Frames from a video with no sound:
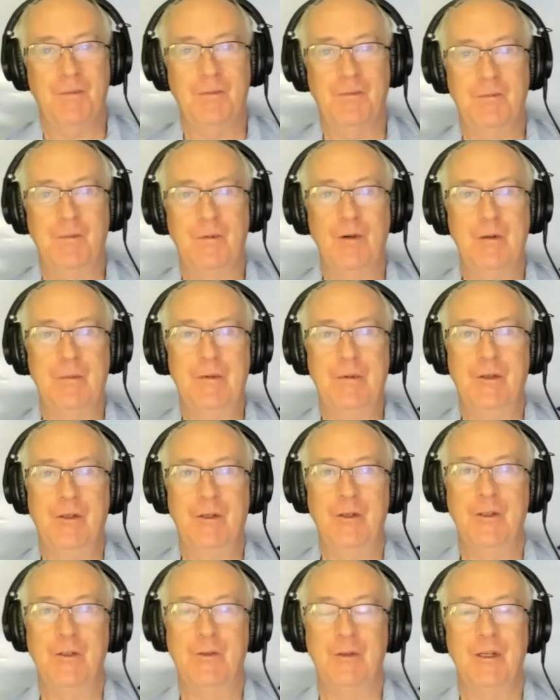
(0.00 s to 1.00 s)
morbid
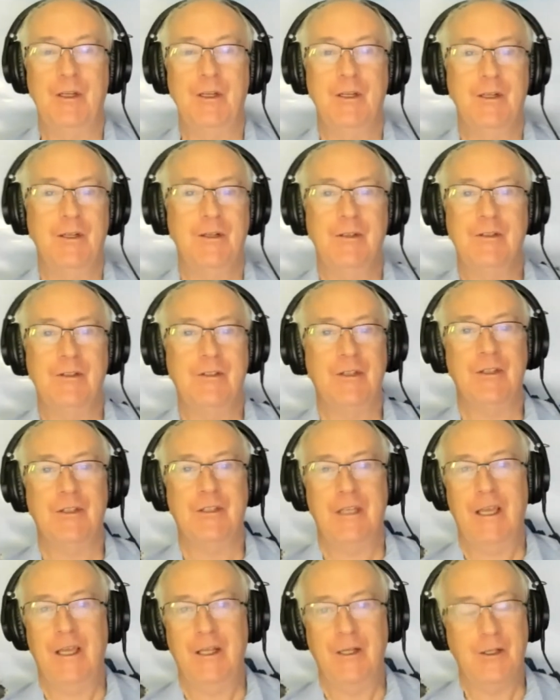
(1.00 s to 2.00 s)
and drear as to
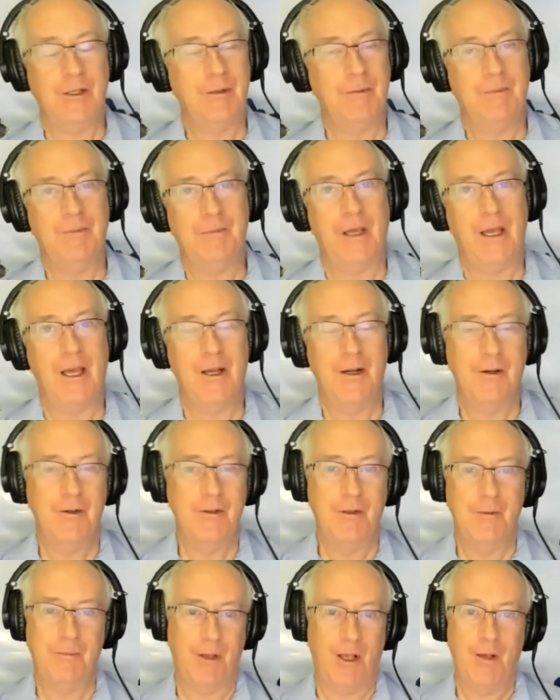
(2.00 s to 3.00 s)
stand at the bar of
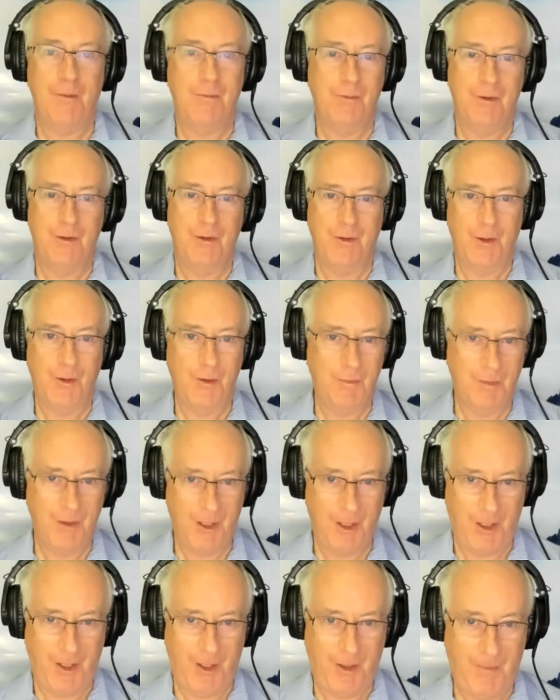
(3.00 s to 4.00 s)
the pub with no
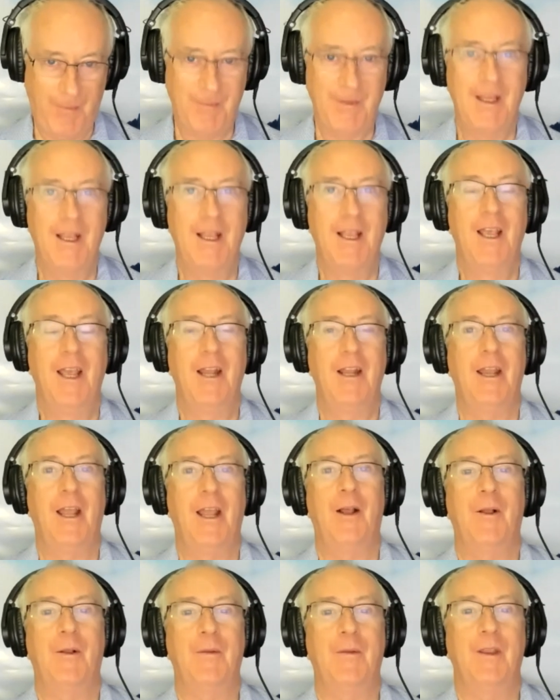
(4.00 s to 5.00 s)
beer.
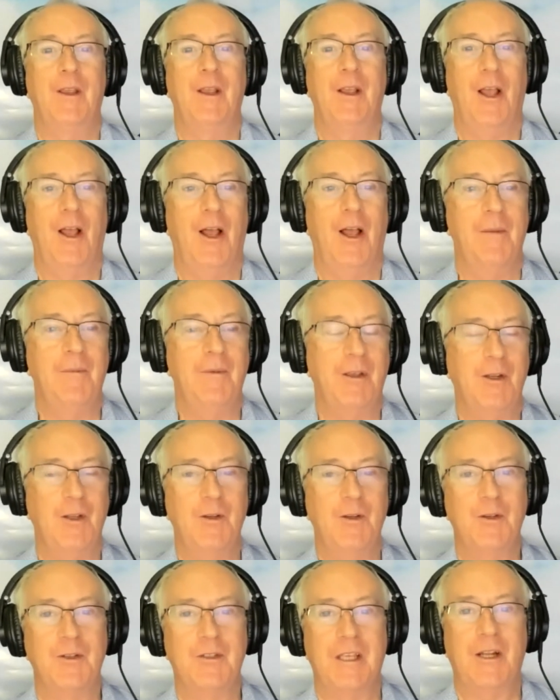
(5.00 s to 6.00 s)
Now, I'm going
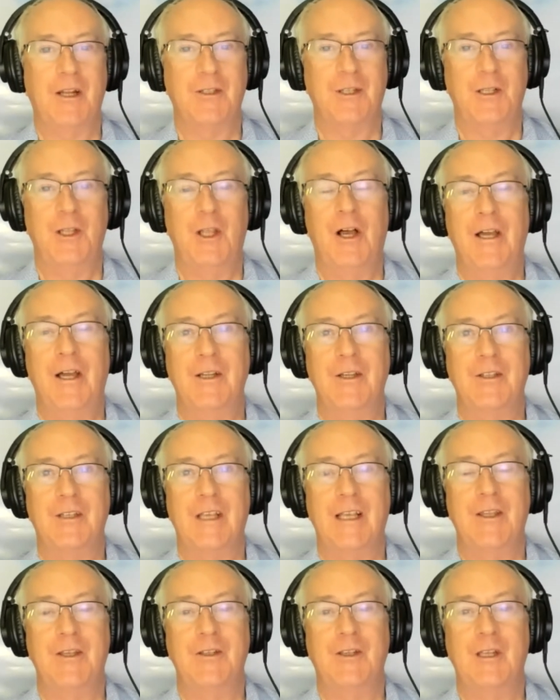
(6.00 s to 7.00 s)
to use that as a line to
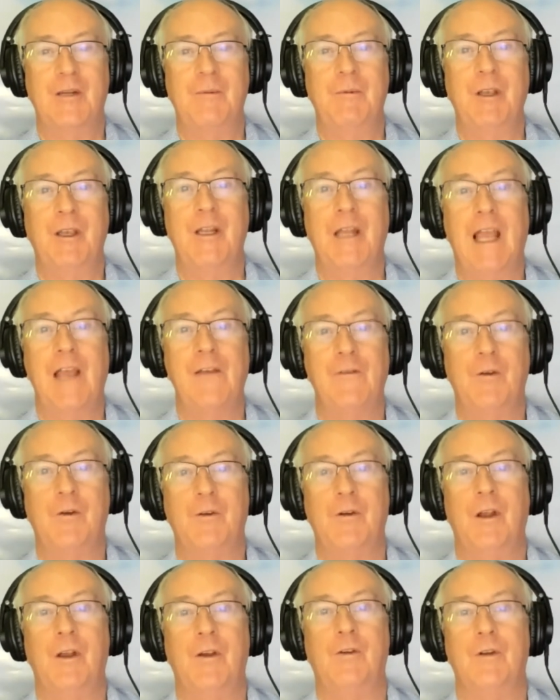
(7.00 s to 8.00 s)
say there's going to, we're going to have a,
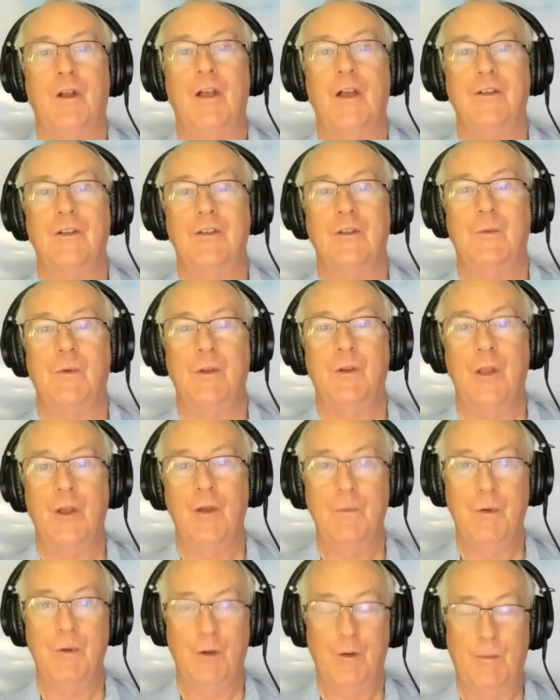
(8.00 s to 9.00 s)
a crisis with
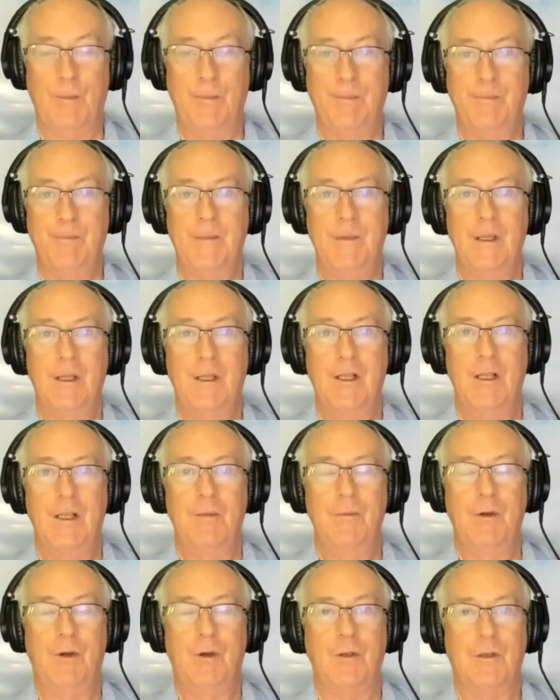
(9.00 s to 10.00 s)
no boom,
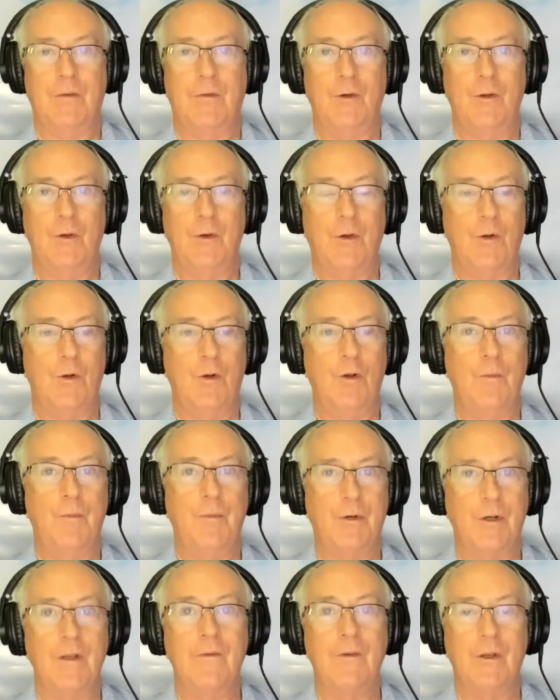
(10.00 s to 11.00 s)
because if you look at all
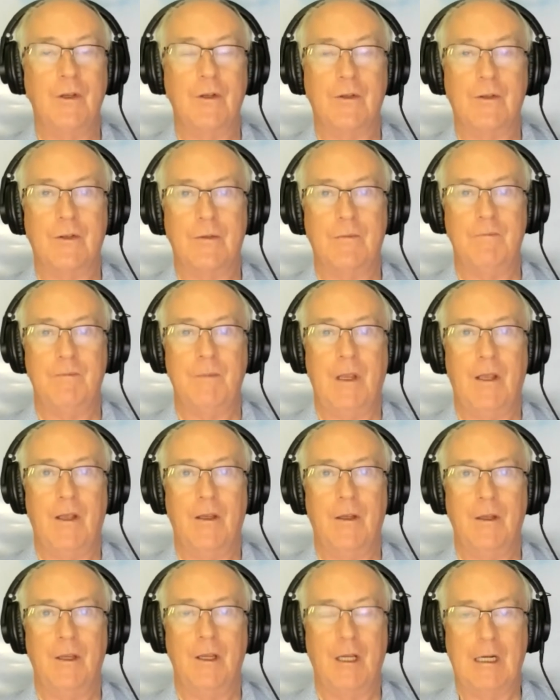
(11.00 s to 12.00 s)
previous
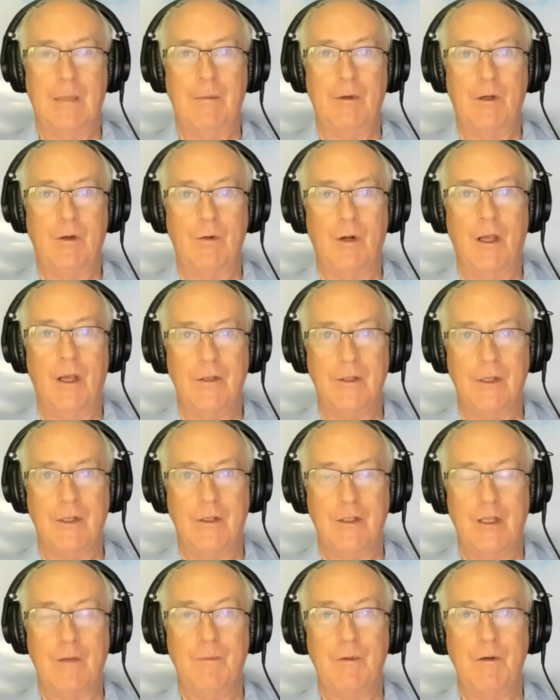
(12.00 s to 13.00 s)
uh, economic
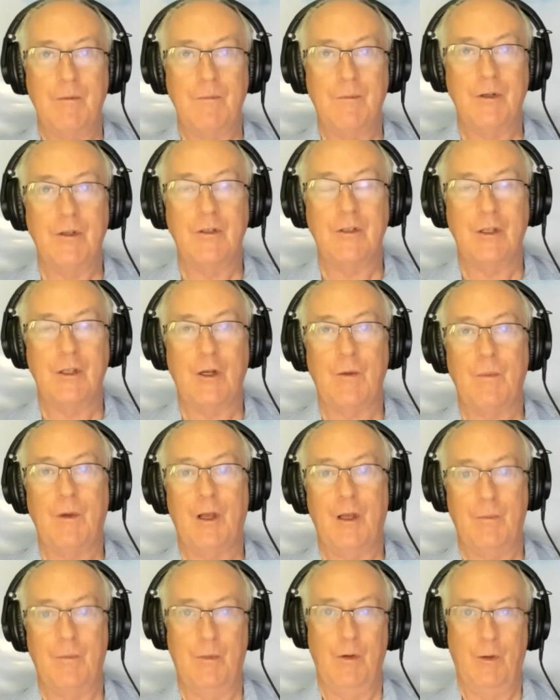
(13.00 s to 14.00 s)
crises, they've been preceded
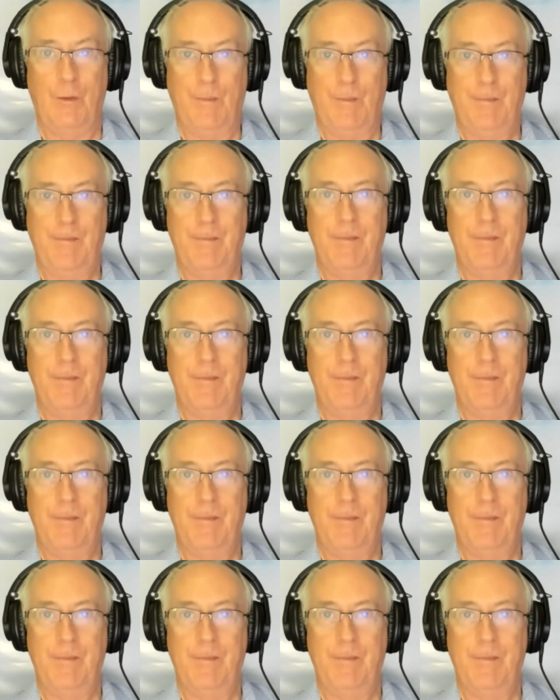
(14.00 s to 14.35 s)
by a boom,